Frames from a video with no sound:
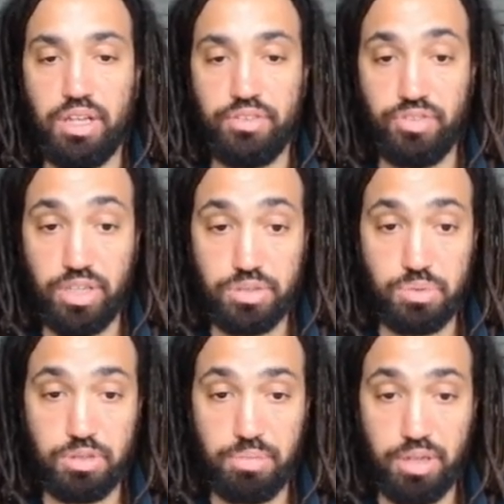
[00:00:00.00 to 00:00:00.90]
vertical
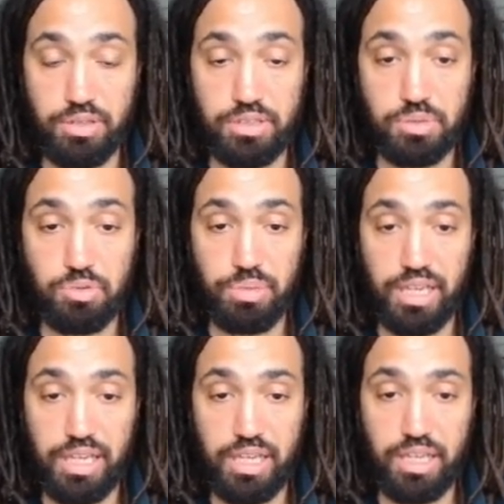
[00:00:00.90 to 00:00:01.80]
component will
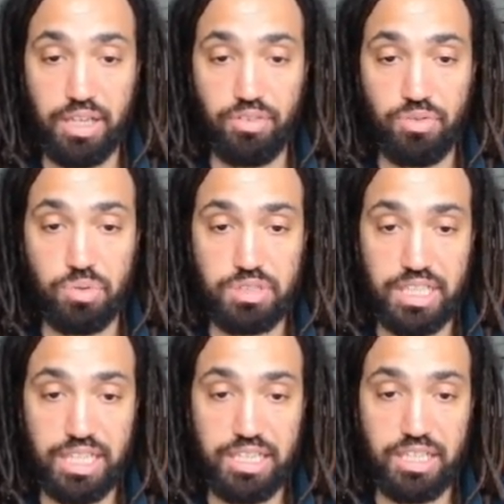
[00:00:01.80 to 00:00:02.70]
be
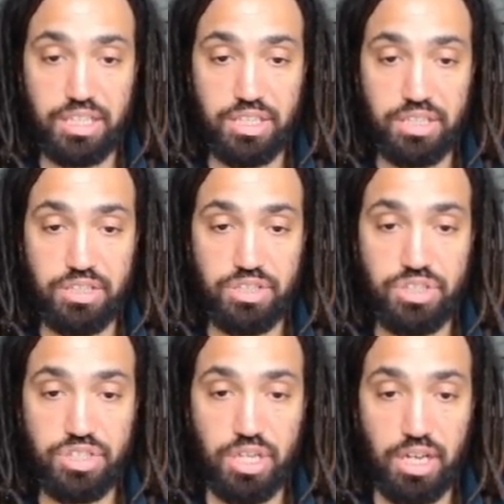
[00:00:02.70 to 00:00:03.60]
14
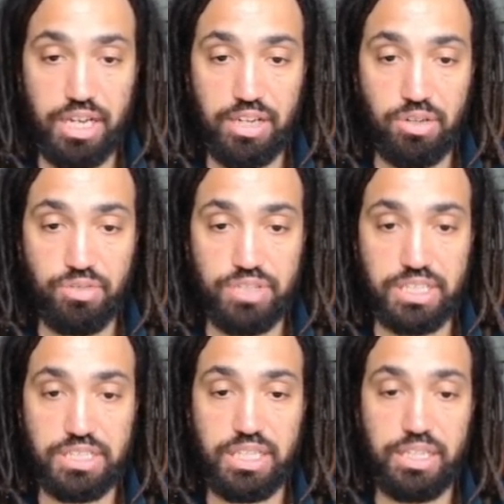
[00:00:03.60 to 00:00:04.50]
sine of
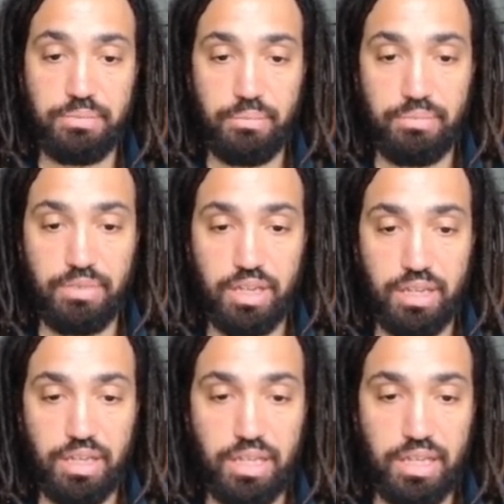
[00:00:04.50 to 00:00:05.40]
60,
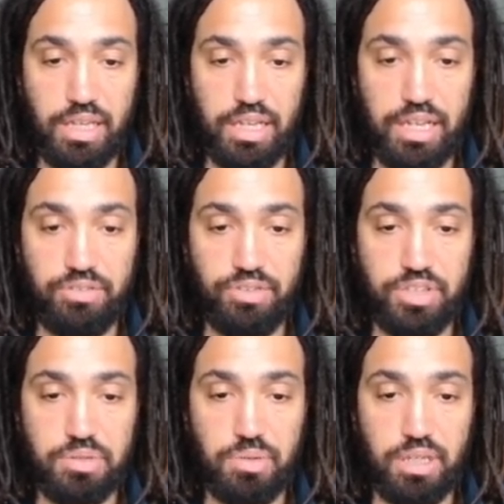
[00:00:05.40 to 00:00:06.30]
and for
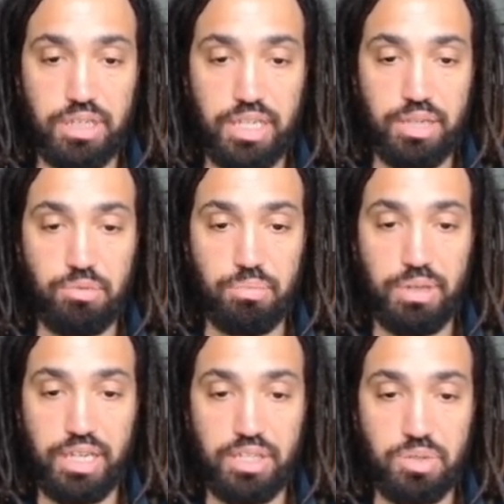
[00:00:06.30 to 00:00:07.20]
this one it will
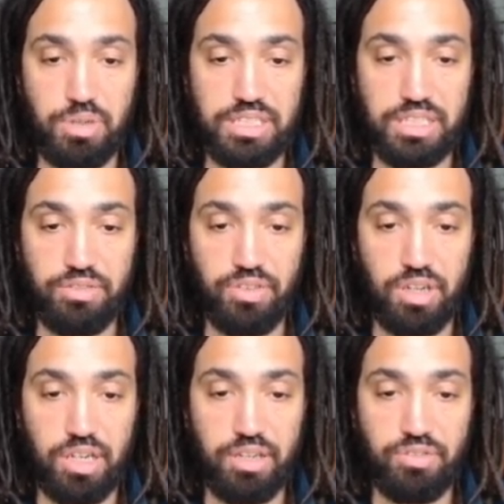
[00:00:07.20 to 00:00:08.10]
be
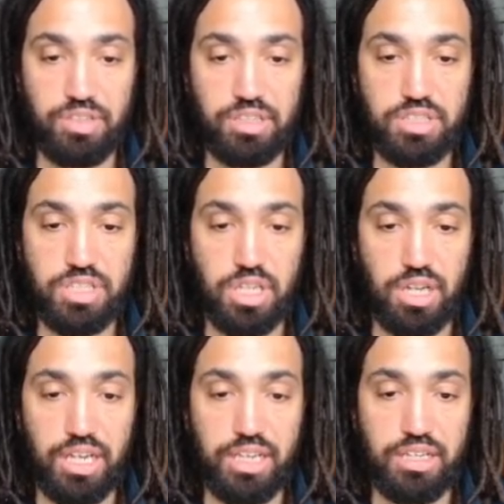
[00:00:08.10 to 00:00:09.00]
25
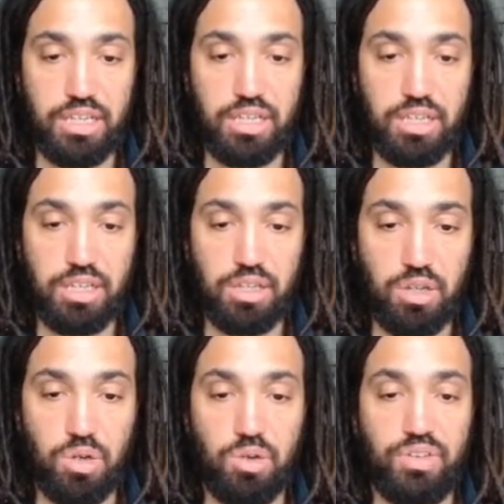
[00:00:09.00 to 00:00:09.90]
sine
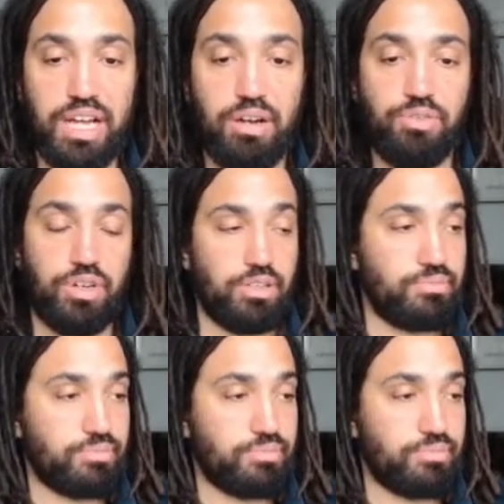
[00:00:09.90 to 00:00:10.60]
of alpha.